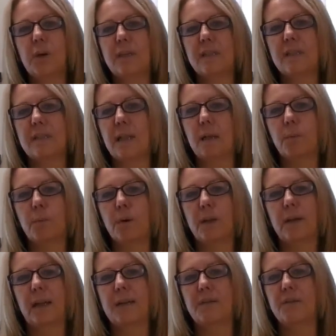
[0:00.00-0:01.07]
and celebrate
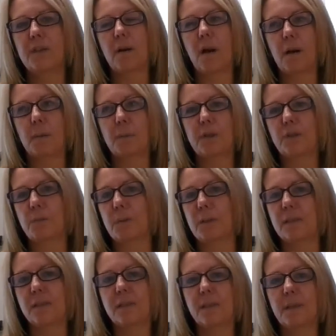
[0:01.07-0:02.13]
life's accomplishments.